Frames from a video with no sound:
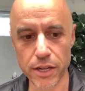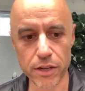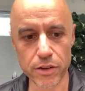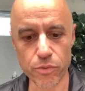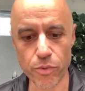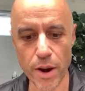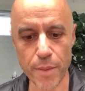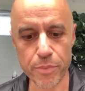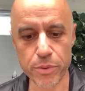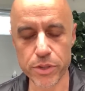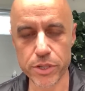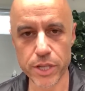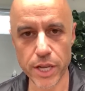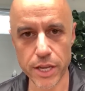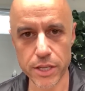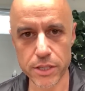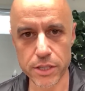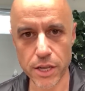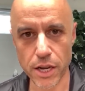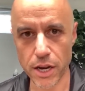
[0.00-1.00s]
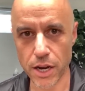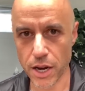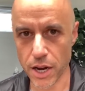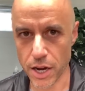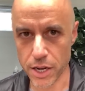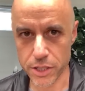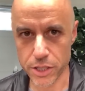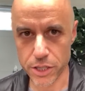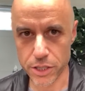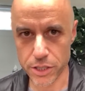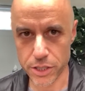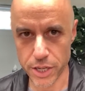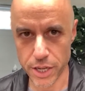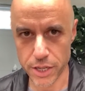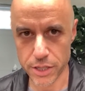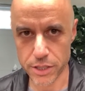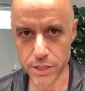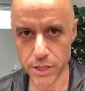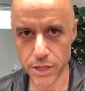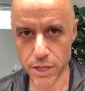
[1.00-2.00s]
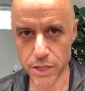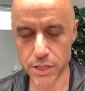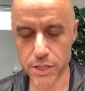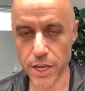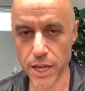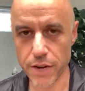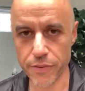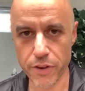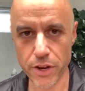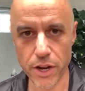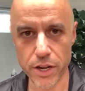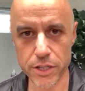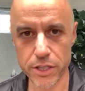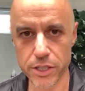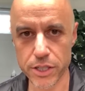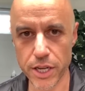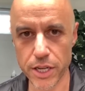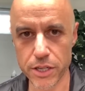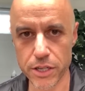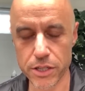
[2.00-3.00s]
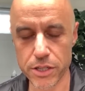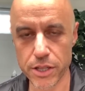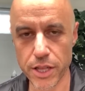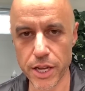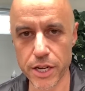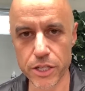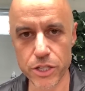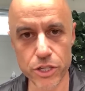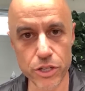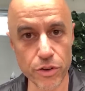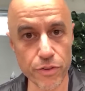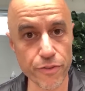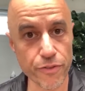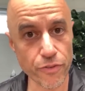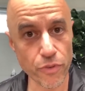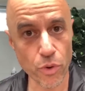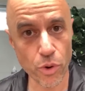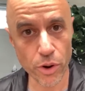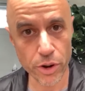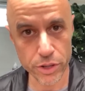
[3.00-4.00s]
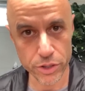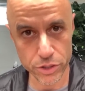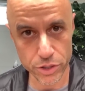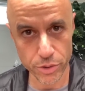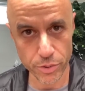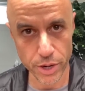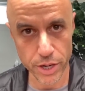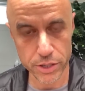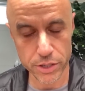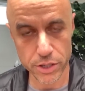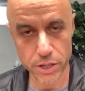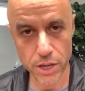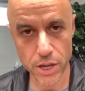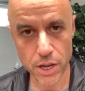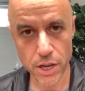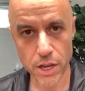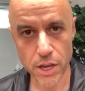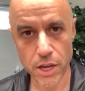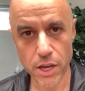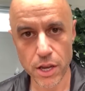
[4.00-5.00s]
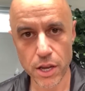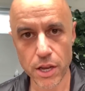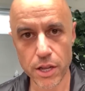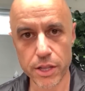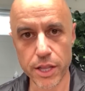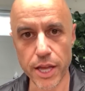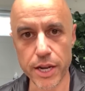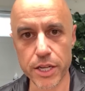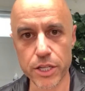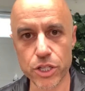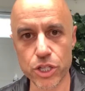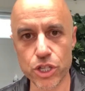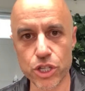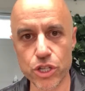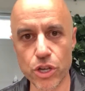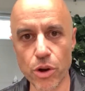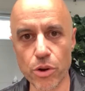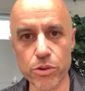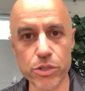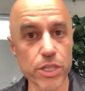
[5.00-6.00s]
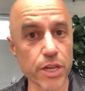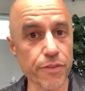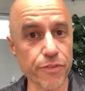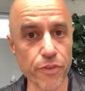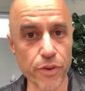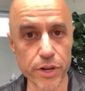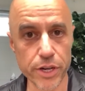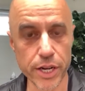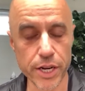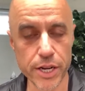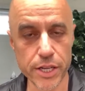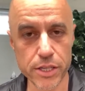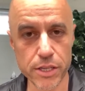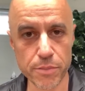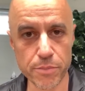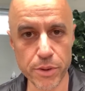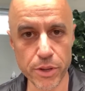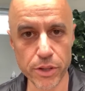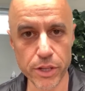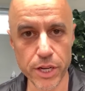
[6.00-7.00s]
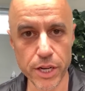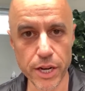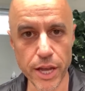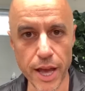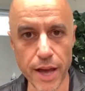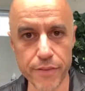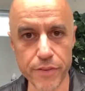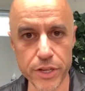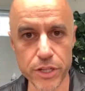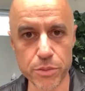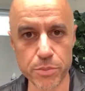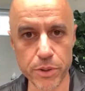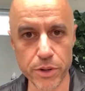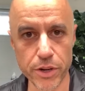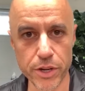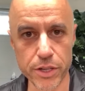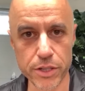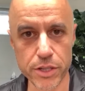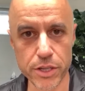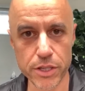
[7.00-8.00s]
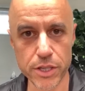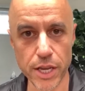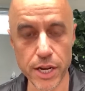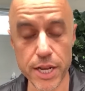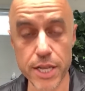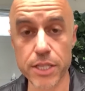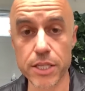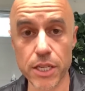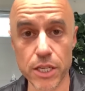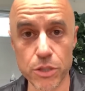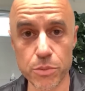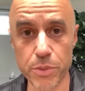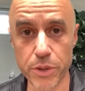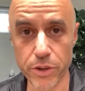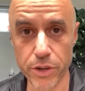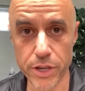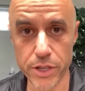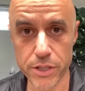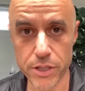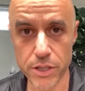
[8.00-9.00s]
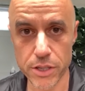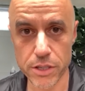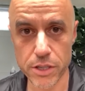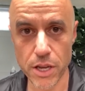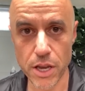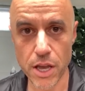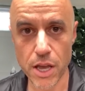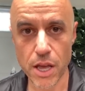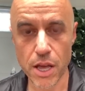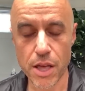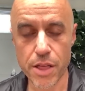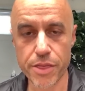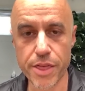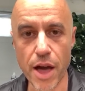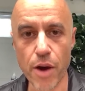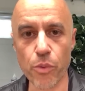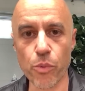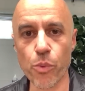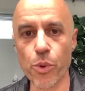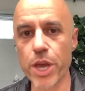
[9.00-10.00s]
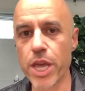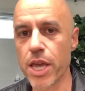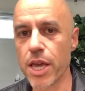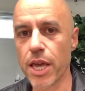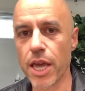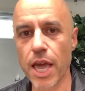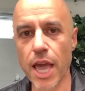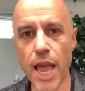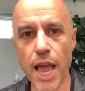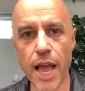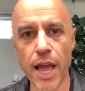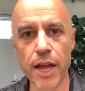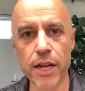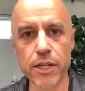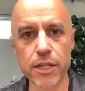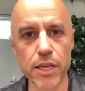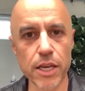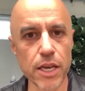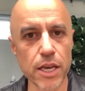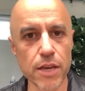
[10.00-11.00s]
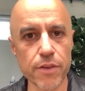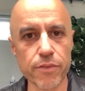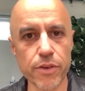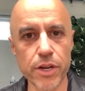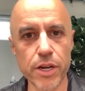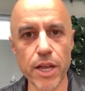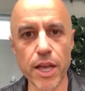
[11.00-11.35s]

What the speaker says: represents a consciousness, a set of conscious agents that is so foreign to us, that is so different in its ability to have experiences and its experiences, that we can't even